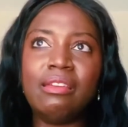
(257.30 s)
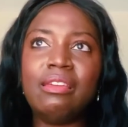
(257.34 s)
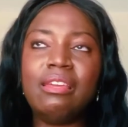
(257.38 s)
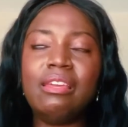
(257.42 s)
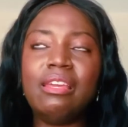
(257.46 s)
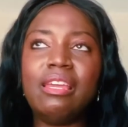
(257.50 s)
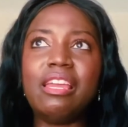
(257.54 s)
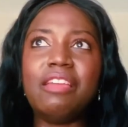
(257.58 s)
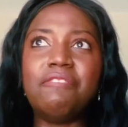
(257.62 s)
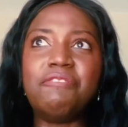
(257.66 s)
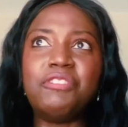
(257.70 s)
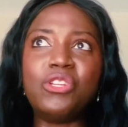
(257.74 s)

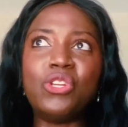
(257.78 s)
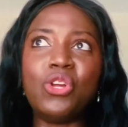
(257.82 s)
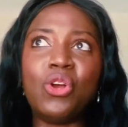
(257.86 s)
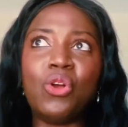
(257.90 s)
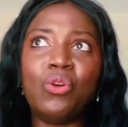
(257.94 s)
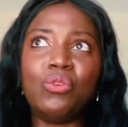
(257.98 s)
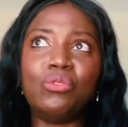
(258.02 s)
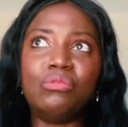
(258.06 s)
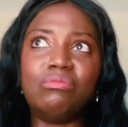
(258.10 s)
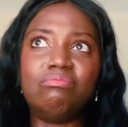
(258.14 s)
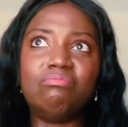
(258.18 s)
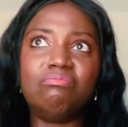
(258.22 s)
if you
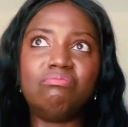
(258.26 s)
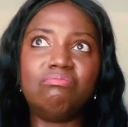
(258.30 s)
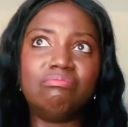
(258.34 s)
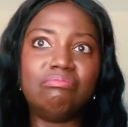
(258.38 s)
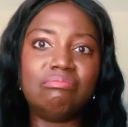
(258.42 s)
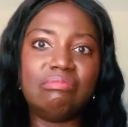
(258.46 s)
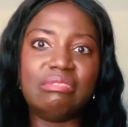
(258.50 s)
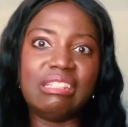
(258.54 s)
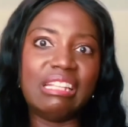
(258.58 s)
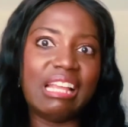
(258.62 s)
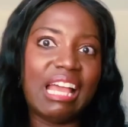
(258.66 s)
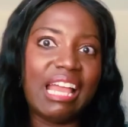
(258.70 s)
don't
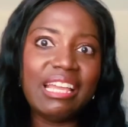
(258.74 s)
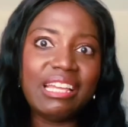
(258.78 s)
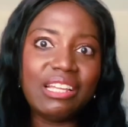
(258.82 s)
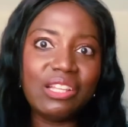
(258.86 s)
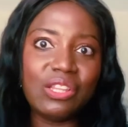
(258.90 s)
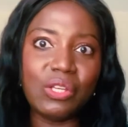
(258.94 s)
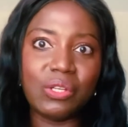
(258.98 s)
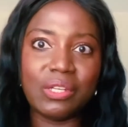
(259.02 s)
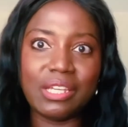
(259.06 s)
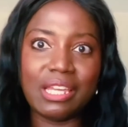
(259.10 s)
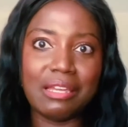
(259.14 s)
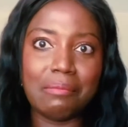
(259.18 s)
like
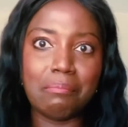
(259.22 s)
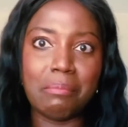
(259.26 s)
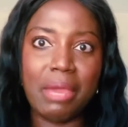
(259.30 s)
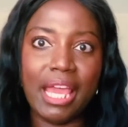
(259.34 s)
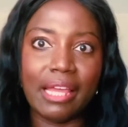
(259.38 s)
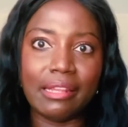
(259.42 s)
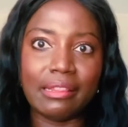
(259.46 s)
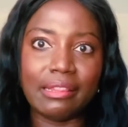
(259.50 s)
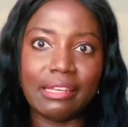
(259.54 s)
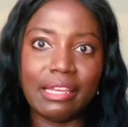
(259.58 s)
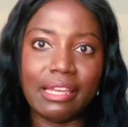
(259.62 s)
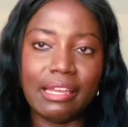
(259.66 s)
looking
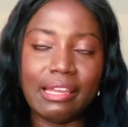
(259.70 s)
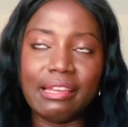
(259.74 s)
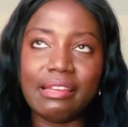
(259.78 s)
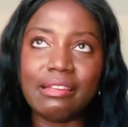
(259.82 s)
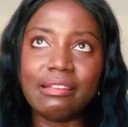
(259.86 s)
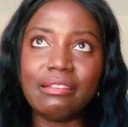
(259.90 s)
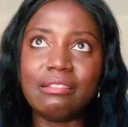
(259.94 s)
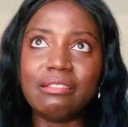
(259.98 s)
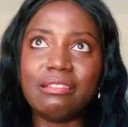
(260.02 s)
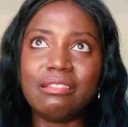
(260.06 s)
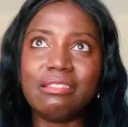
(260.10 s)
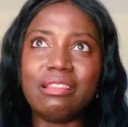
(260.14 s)

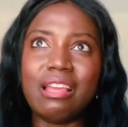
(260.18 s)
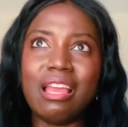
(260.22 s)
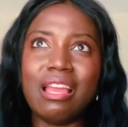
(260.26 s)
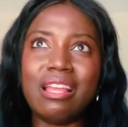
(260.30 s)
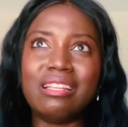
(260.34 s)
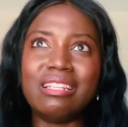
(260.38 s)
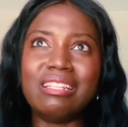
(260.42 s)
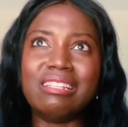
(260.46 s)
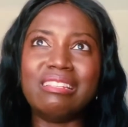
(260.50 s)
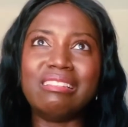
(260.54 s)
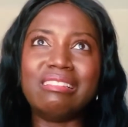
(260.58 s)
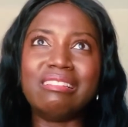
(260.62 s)
manly,
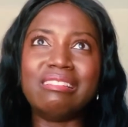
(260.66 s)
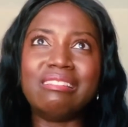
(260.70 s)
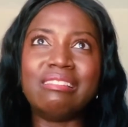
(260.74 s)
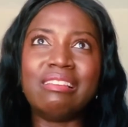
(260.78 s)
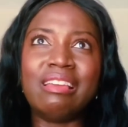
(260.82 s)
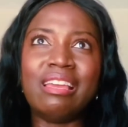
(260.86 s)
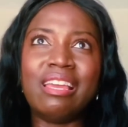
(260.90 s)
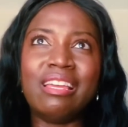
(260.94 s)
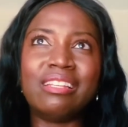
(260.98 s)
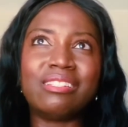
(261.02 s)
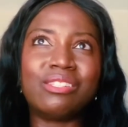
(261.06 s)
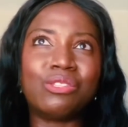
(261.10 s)
then
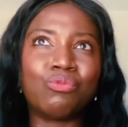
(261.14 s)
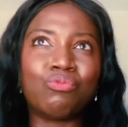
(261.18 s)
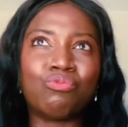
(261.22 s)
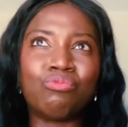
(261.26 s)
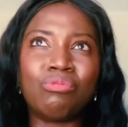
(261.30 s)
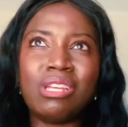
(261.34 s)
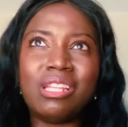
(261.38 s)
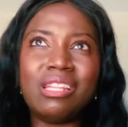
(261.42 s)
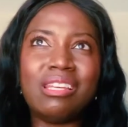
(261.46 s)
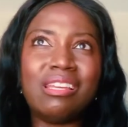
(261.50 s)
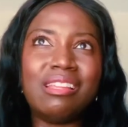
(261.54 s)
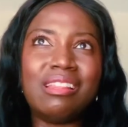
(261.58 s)
it's
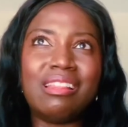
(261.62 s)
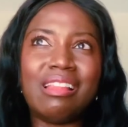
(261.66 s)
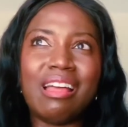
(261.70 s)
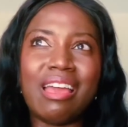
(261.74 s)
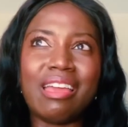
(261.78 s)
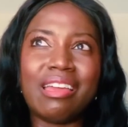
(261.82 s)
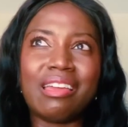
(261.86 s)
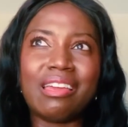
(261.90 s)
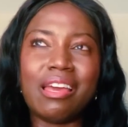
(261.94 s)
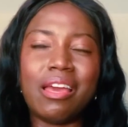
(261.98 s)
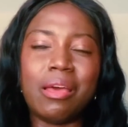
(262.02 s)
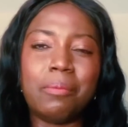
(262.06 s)
really
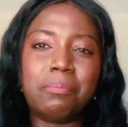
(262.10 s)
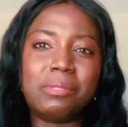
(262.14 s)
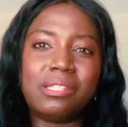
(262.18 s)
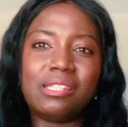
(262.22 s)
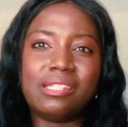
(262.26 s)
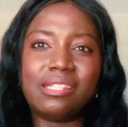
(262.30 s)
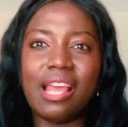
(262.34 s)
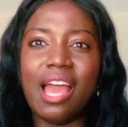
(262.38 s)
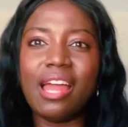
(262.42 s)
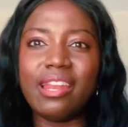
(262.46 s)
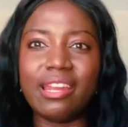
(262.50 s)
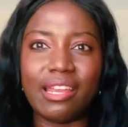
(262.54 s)

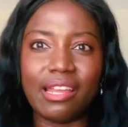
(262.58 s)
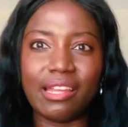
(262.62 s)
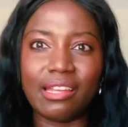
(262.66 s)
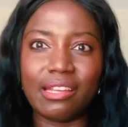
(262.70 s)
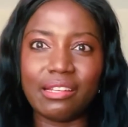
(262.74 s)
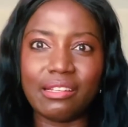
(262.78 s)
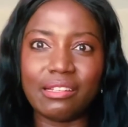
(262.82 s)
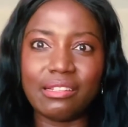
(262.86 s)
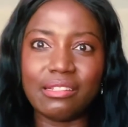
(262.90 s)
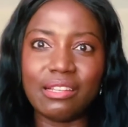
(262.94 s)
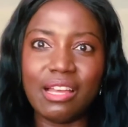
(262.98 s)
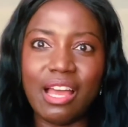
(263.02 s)
upsetting.
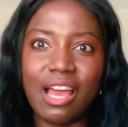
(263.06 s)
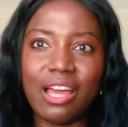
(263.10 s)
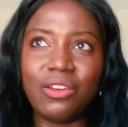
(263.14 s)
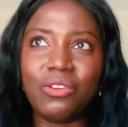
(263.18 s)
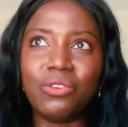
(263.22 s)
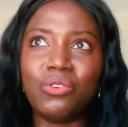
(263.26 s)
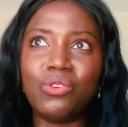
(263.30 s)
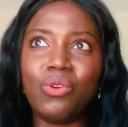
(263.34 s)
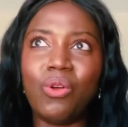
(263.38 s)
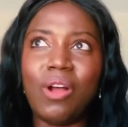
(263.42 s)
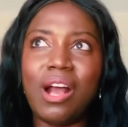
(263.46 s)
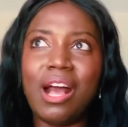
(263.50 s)
I
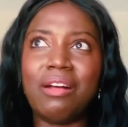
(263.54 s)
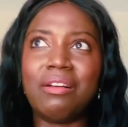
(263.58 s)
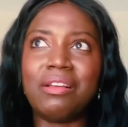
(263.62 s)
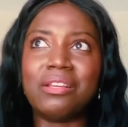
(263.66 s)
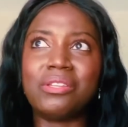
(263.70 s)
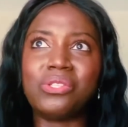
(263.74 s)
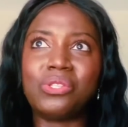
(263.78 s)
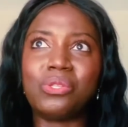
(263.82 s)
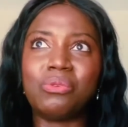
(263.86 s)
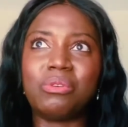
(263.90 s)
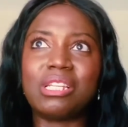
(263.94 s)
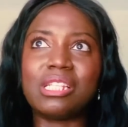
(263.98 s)
don't know how
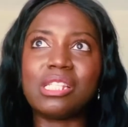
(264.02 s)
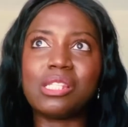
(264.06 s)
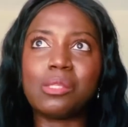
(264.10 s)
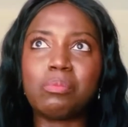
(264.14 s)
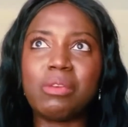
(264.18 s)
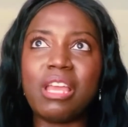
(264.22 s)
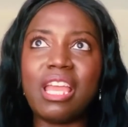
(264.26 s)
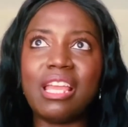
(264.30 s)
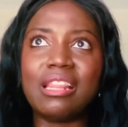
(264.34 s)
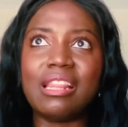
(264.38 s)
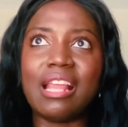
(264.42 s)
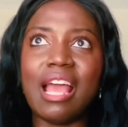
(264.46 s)
else to
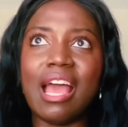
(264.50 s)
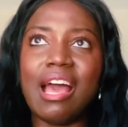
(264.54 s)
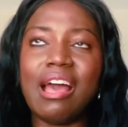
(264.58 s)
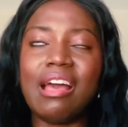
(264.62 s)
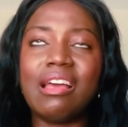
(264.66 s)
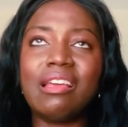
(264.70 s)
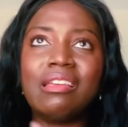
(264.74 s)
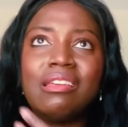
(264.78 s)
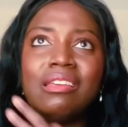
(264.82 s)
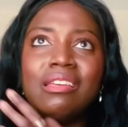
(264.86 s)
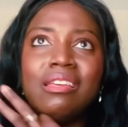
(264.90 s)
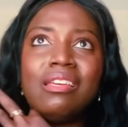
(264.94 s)
explain that.
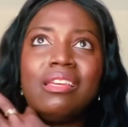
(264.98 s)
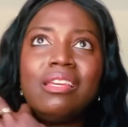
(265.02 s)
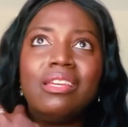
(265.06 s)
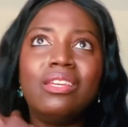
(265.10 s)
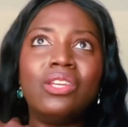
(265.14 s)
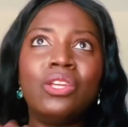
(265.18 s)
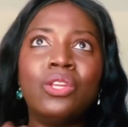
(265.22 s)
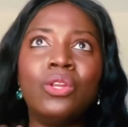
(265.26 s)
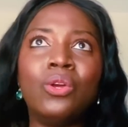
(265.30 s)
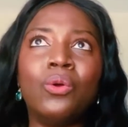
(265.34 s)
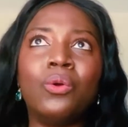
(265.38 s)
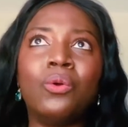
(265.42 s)

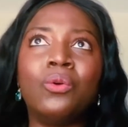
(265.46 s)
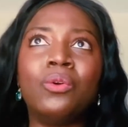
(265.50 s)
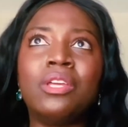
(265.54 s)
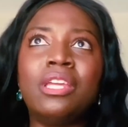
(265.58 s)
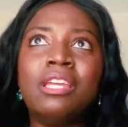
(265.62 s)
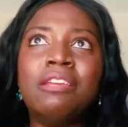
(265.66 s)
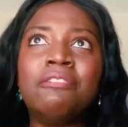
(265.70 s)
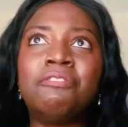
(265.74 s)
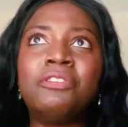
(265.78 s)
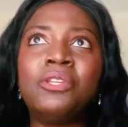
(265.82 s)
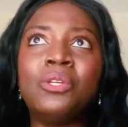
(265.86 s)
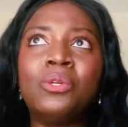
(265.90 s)

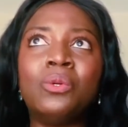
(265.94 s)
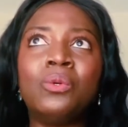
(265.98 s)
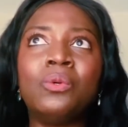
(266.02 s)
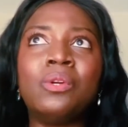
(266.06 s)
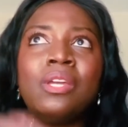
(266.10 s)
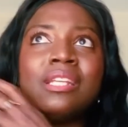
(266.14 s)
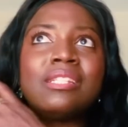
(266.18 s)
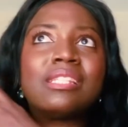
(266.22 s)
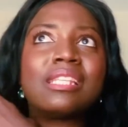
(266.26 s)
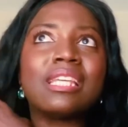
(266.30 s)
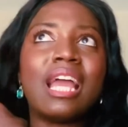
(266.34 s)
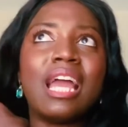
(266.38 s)

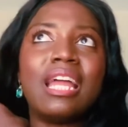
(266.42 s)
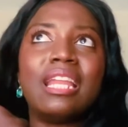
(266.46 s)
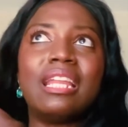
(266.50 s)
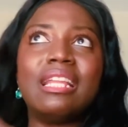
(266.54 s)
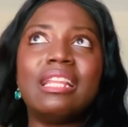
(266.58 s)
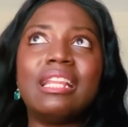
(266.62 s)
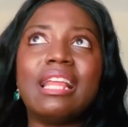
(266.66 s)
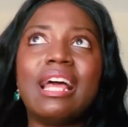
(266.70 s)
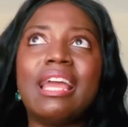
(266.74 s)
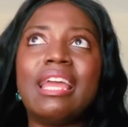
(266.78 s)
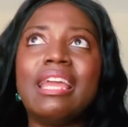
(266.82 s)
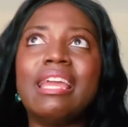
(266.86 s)
It's kind of
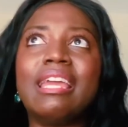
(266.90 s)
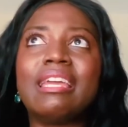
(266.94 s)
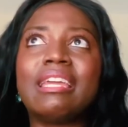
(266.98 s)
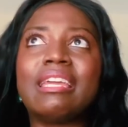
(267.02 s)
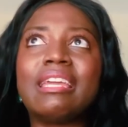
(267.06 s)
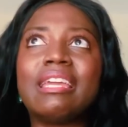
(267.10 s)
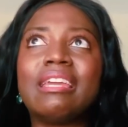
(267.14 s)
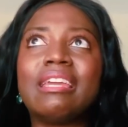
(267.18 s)
like